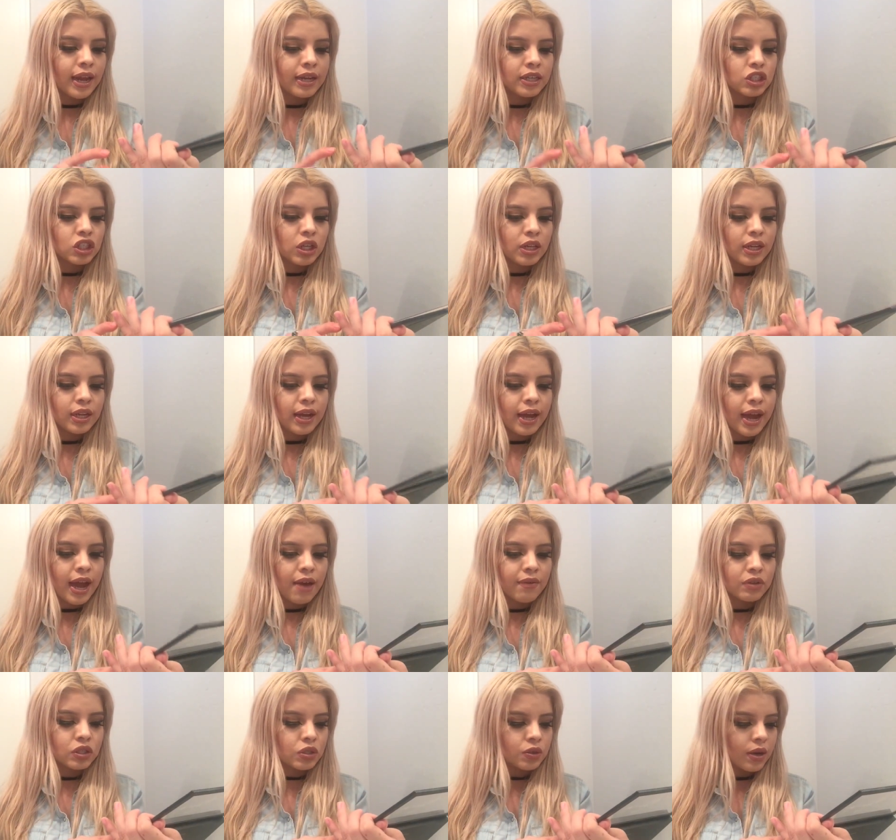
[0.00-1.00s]
Angelic, I
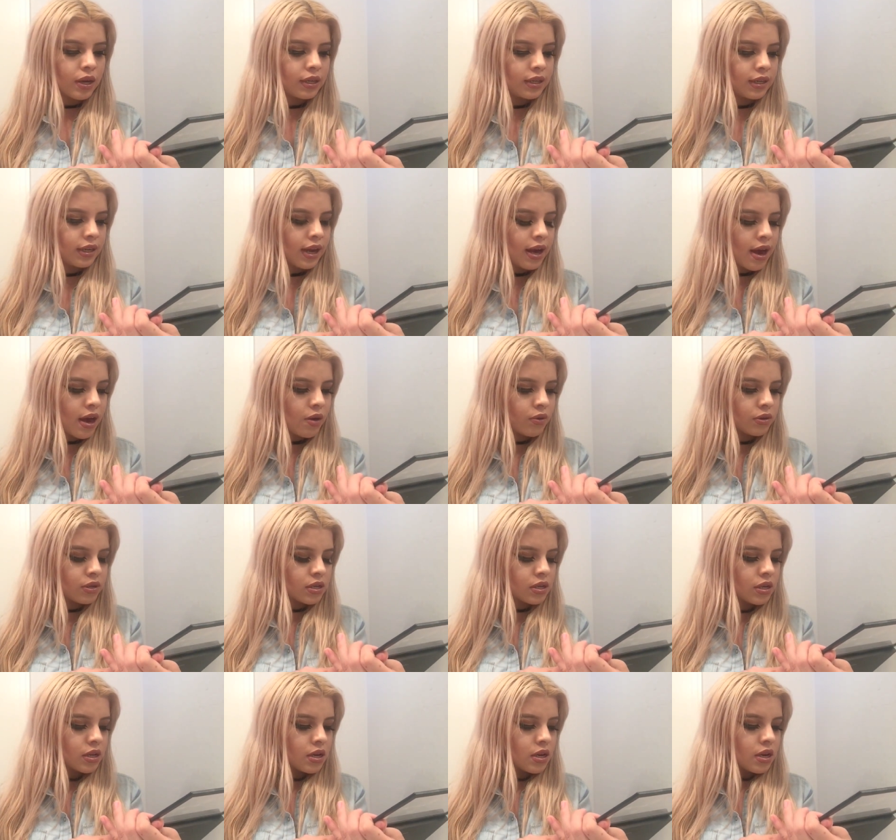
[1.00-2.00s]
haven't tried it
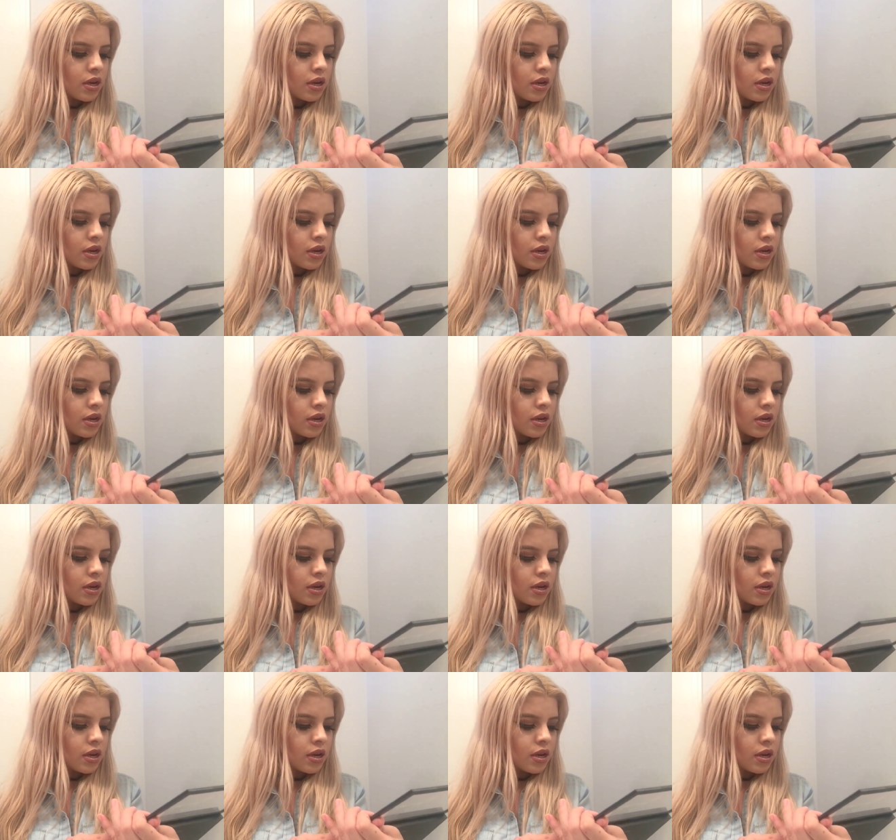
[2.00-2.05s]
out.